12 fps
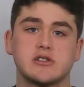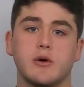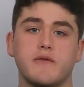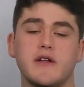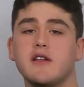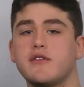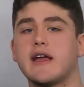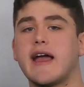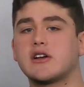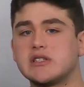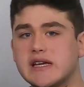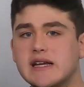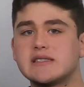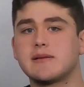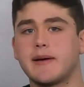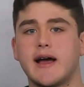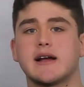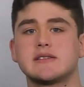So if anything actually hits the
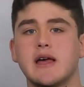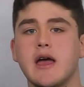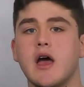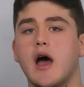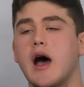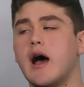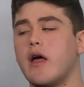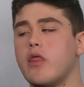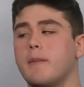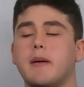box, the